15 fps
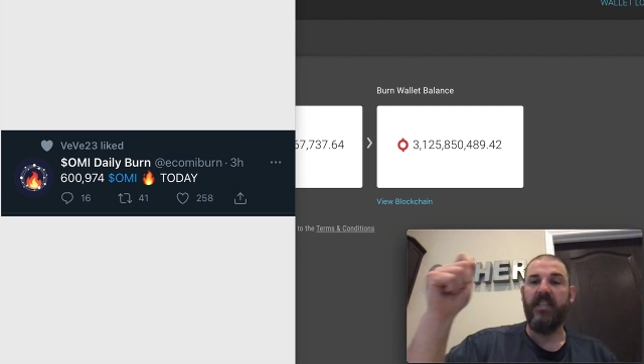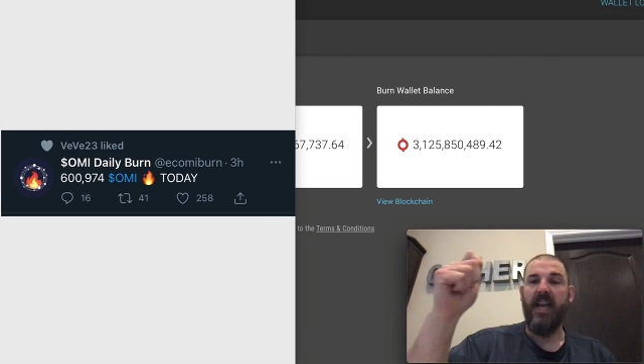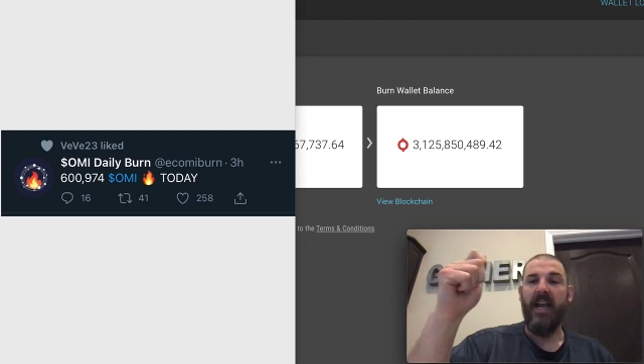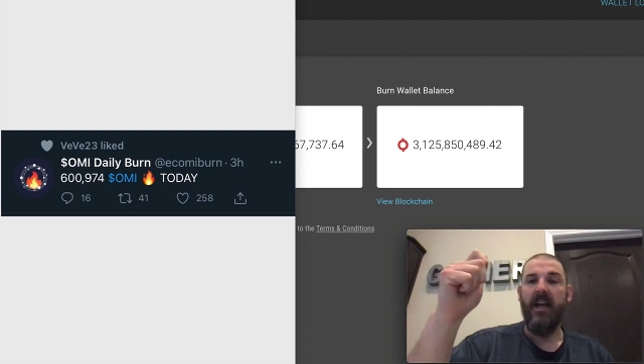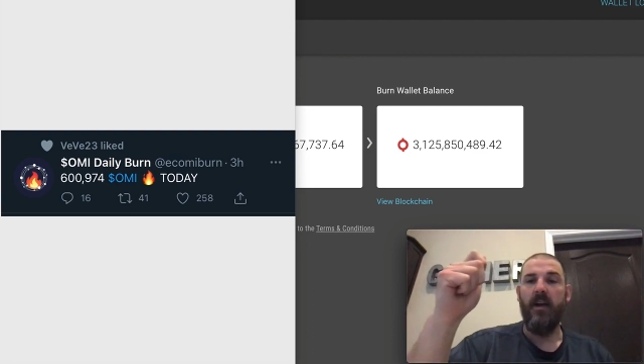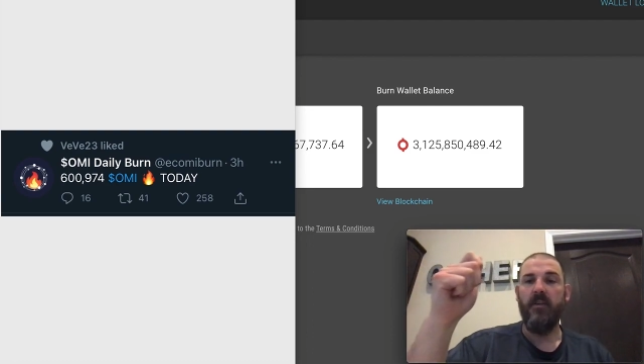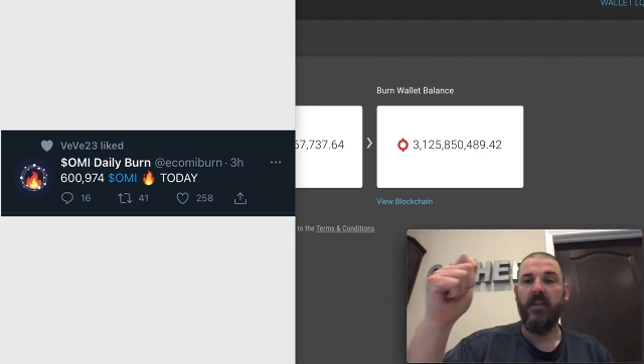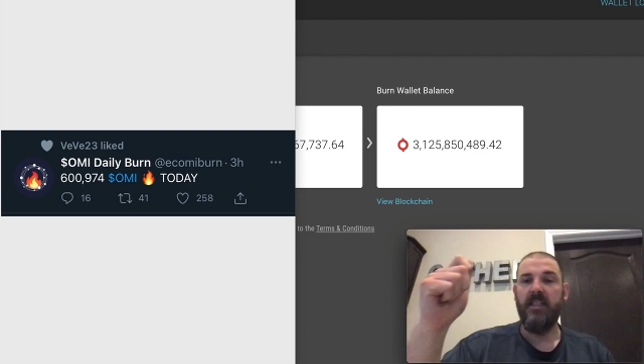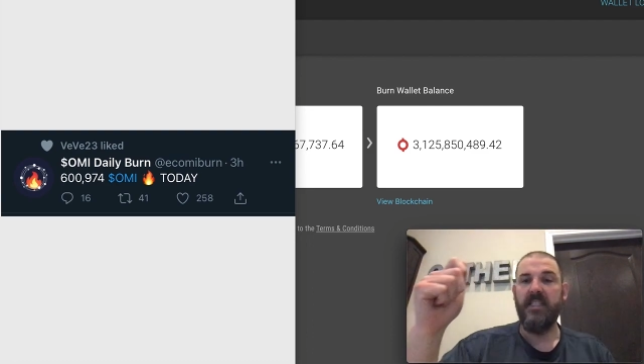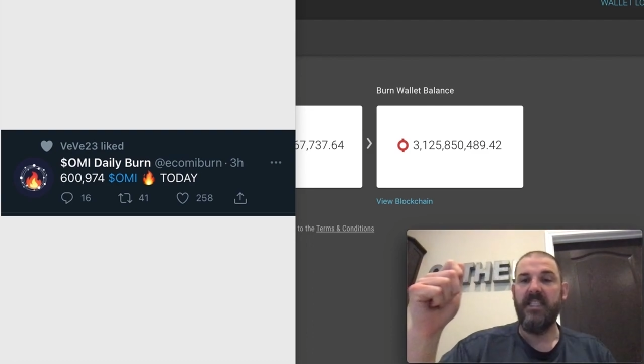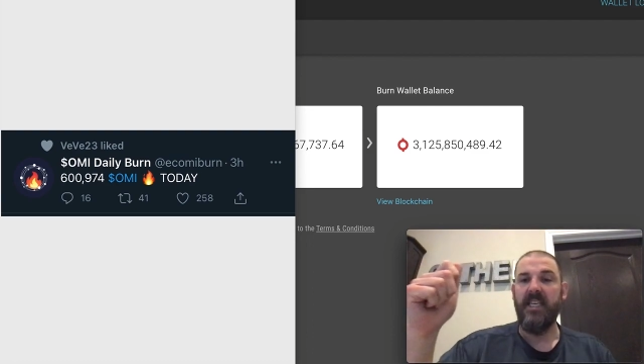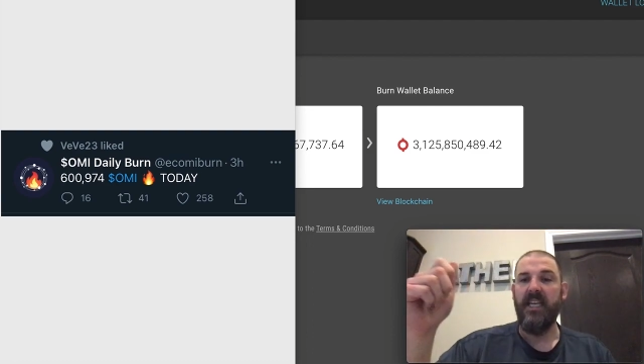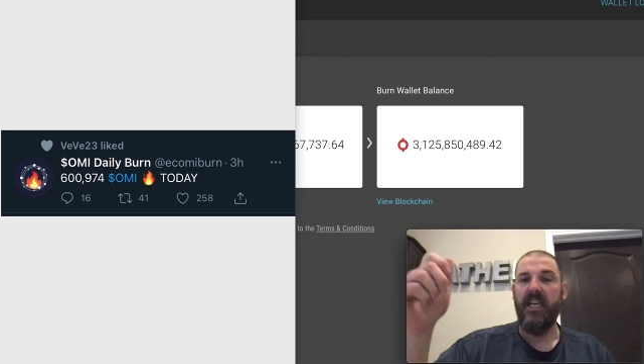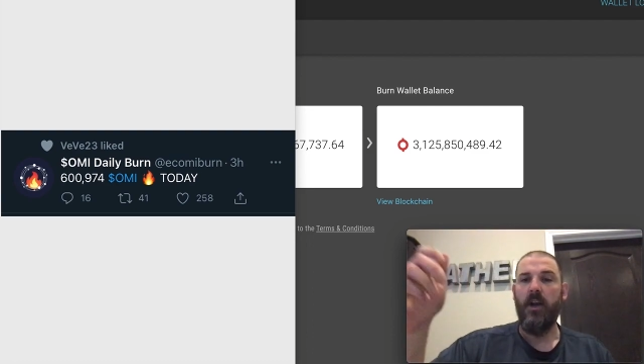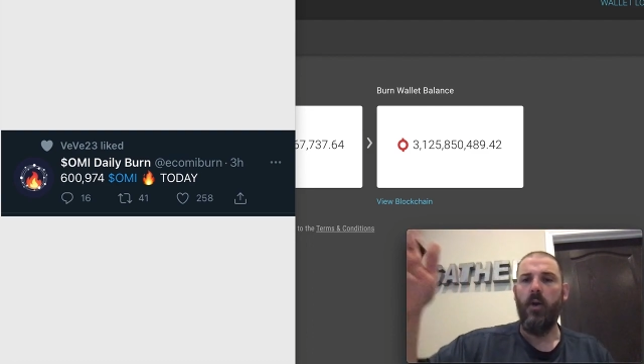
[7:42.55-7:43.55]
town and
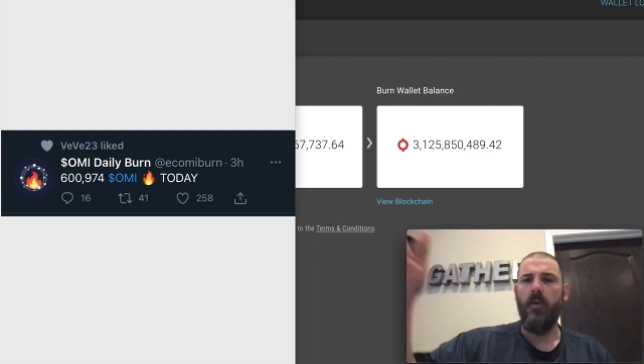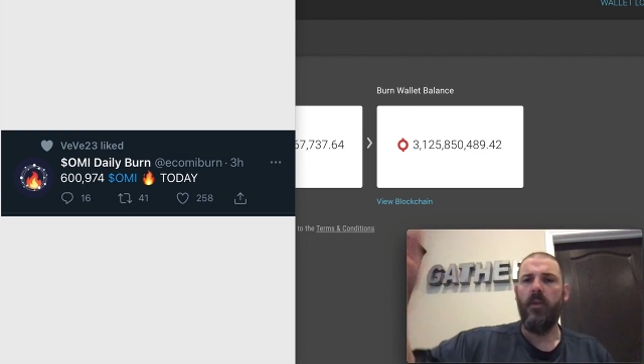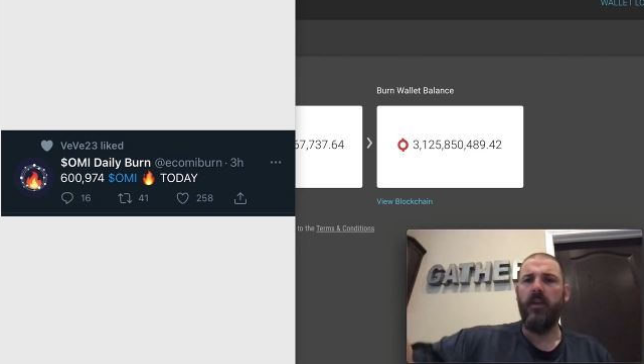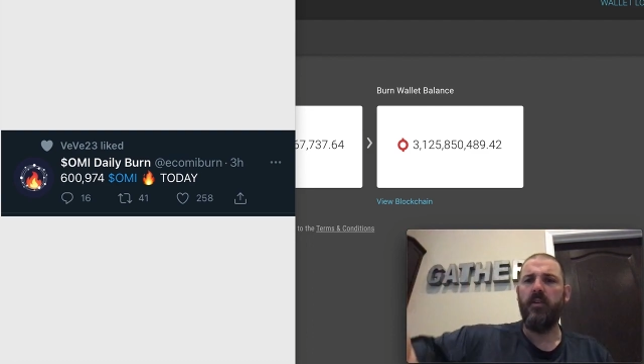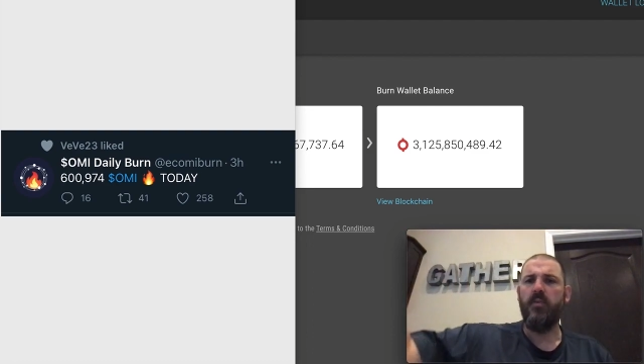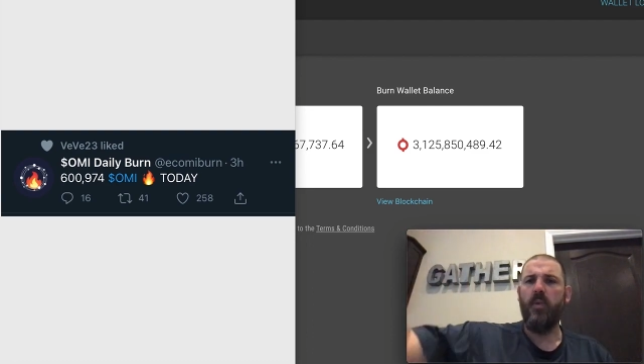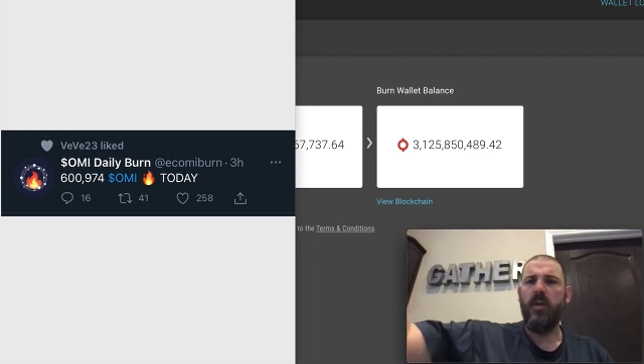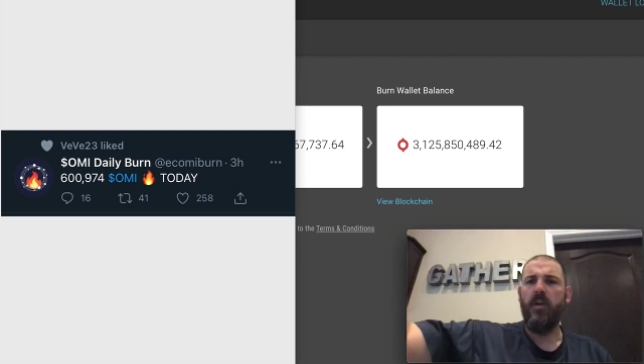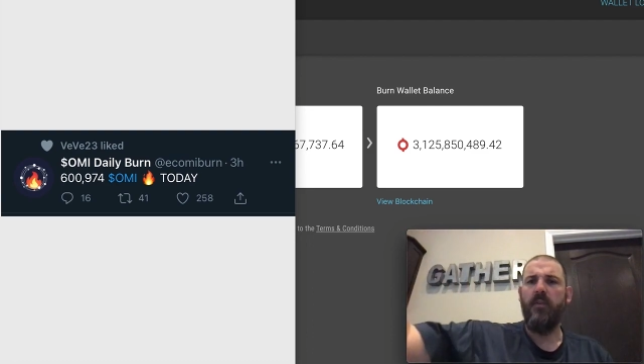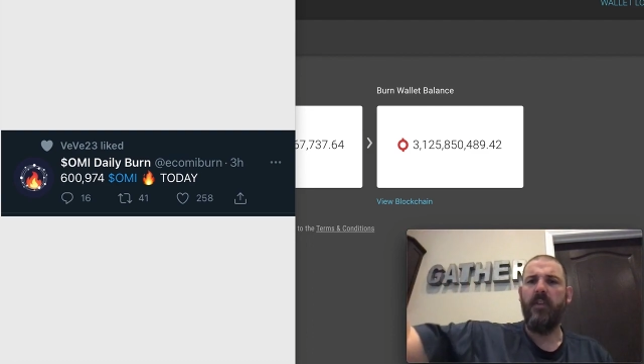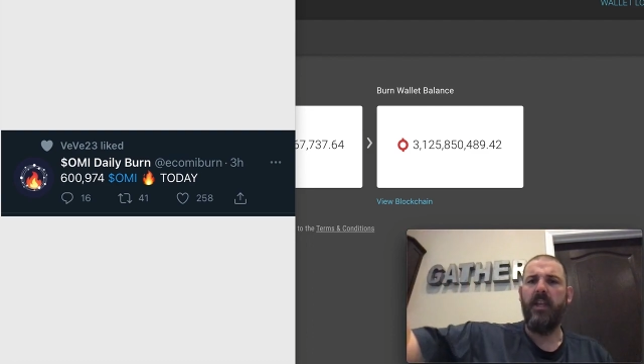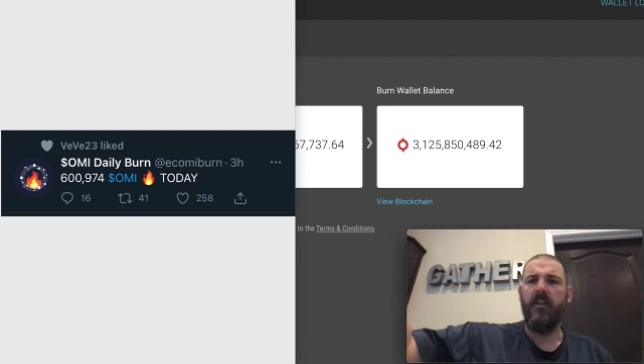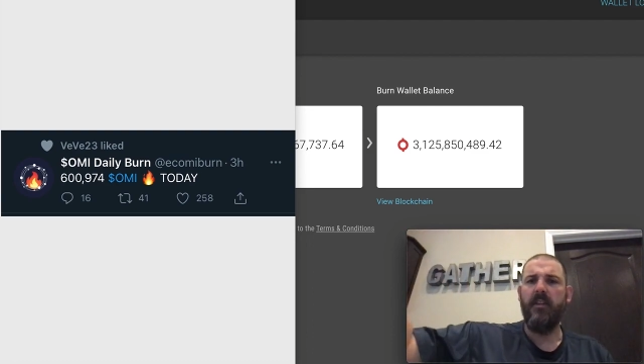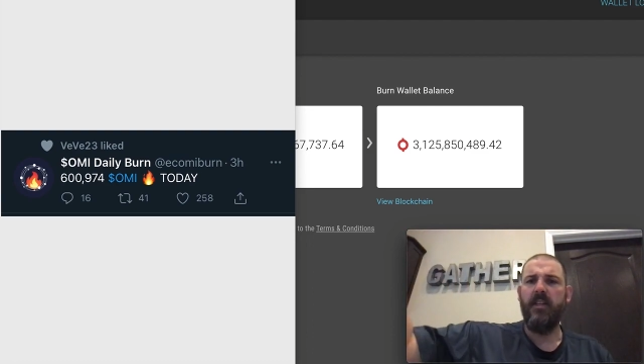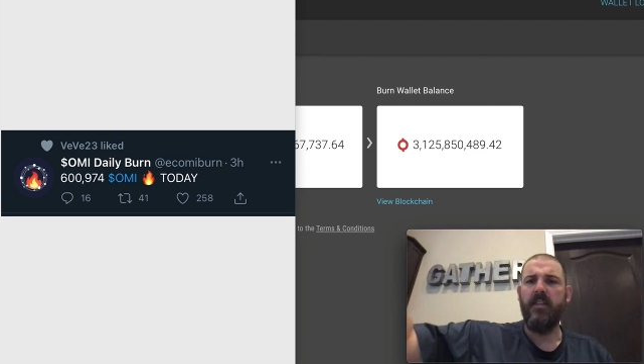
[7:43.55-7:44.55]
see, oh, there's one over there.